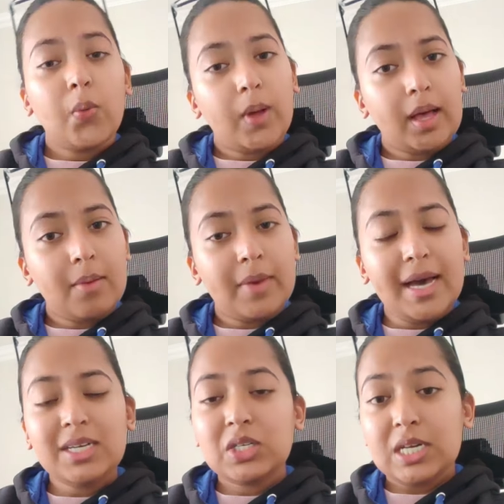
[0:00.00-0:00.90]
Welcome
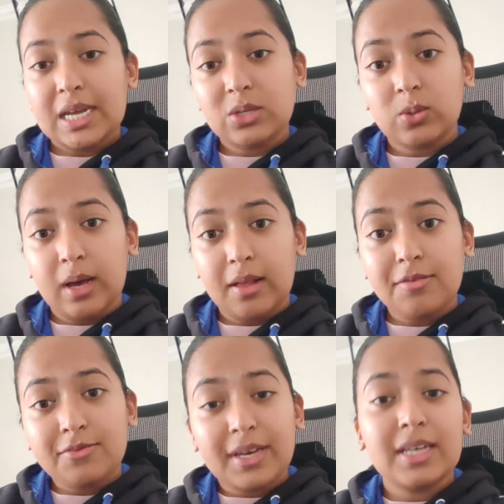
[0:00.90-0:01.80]
back to day
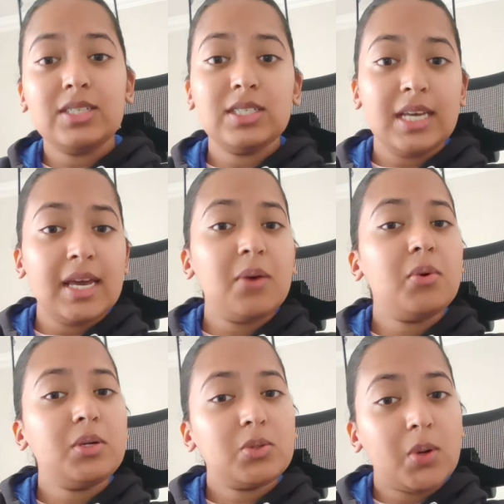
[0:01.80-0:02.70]
12, and today I
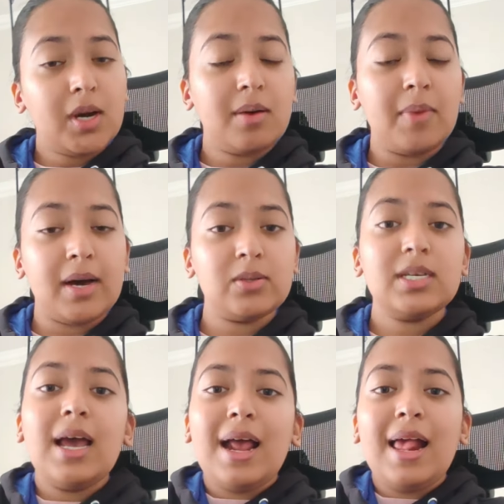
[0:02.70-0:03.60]
want to talk about
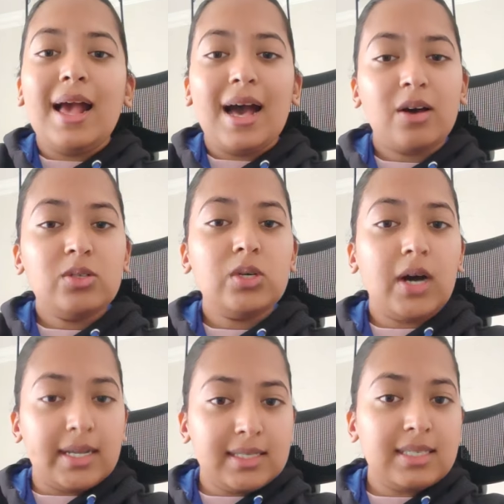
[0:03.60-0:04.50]
how
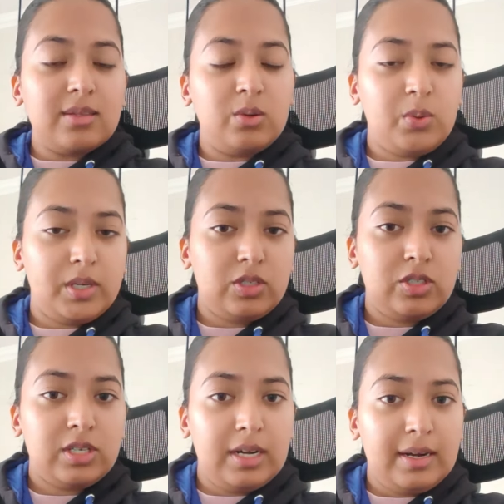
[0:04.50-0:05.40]
to answer the
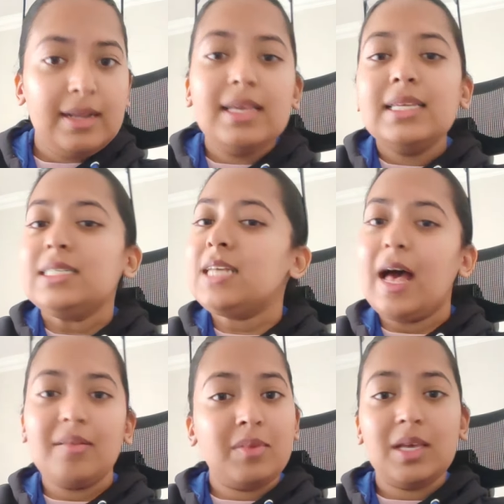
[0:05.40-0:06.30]
question,
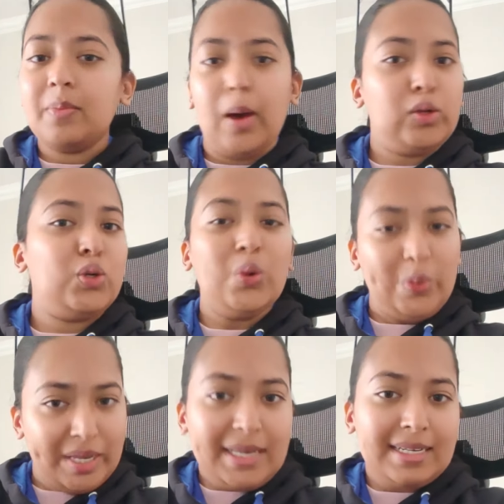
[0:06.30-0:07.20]
tell me about your
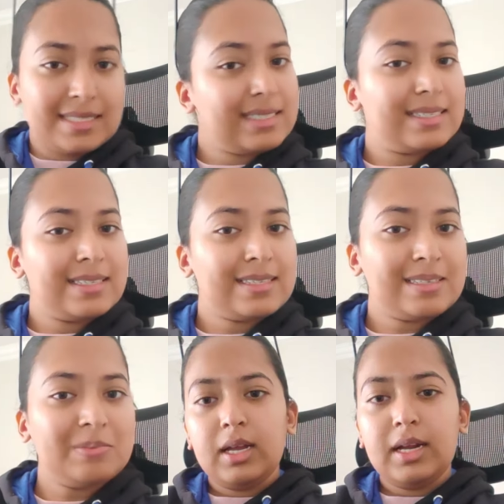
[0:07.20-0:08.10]
weaknesses.
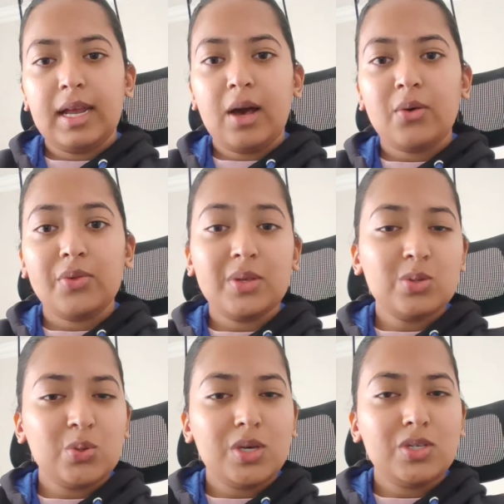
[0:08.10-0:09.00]
Now,
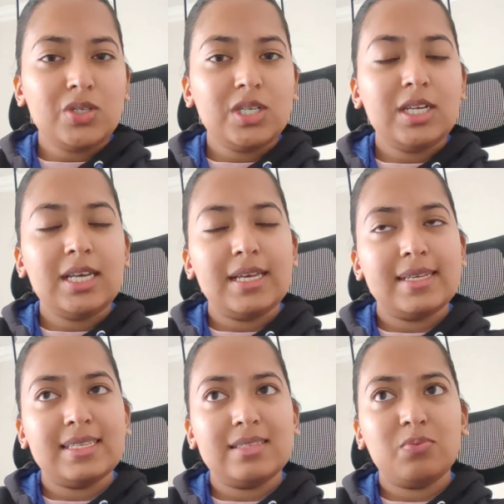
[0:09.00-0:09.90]
this question
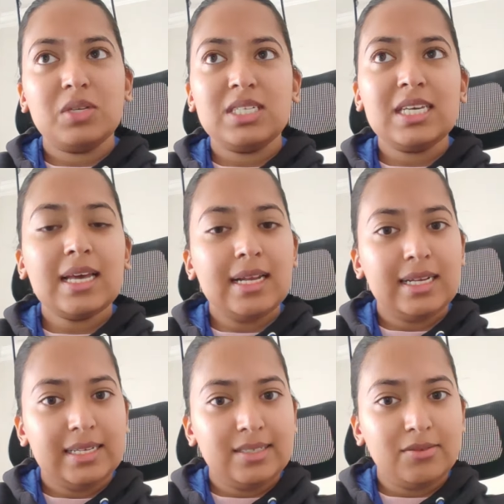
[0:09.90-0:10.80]
is
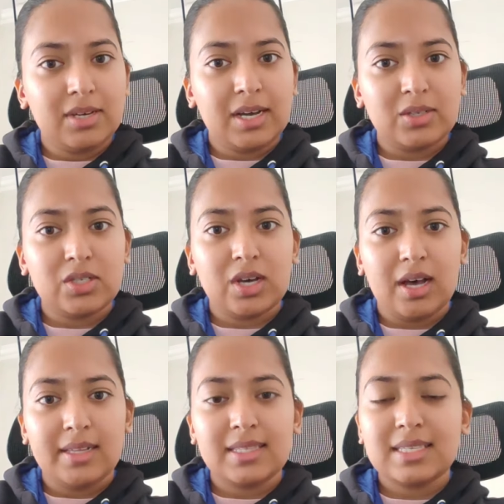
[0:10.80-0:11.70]
particularly difficult to
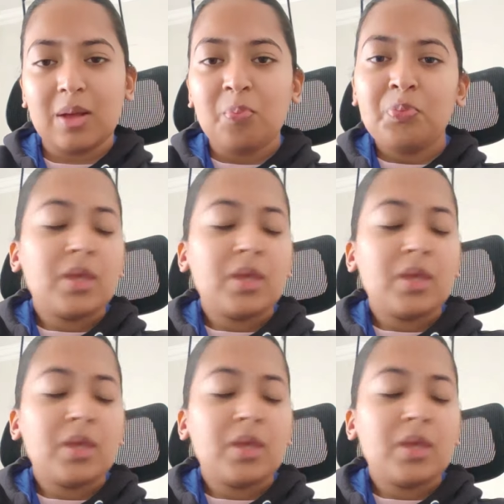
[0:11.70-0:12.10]
answer